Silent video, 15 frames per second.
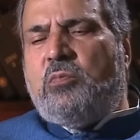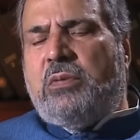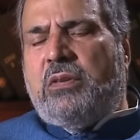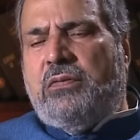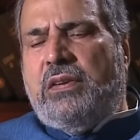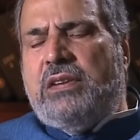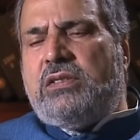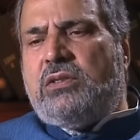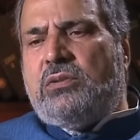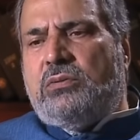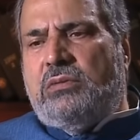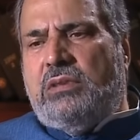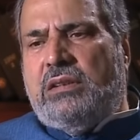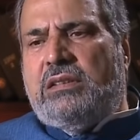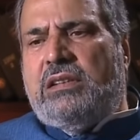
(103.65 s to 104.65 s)

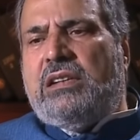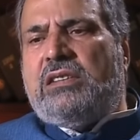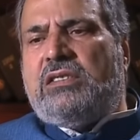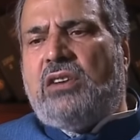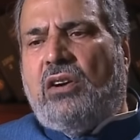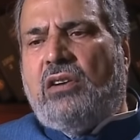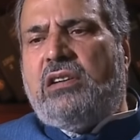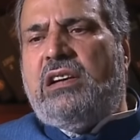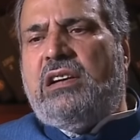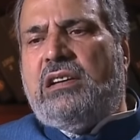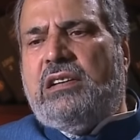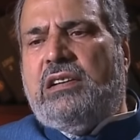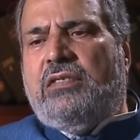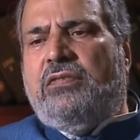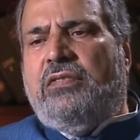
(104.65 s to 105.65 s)
pervasive that there is hardly
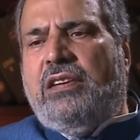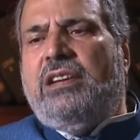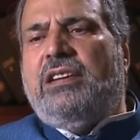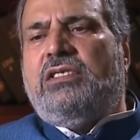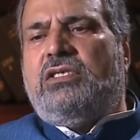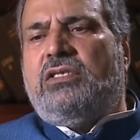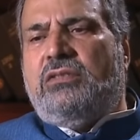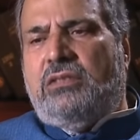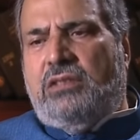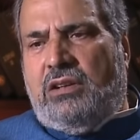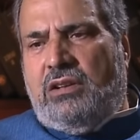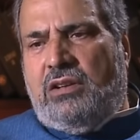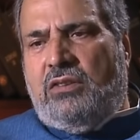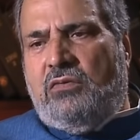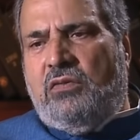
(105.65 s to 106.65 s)
any village
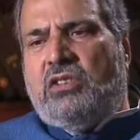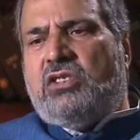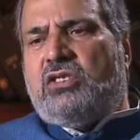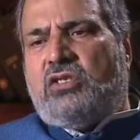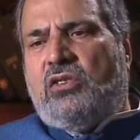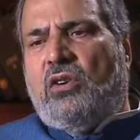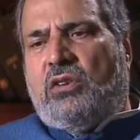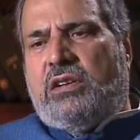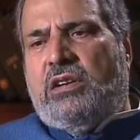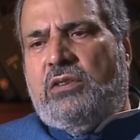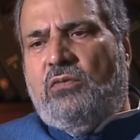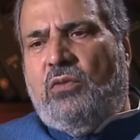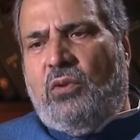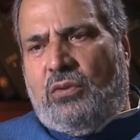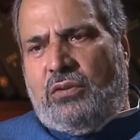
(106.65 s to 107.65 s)
which is not
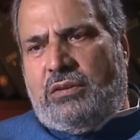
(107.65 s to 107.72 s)
involved.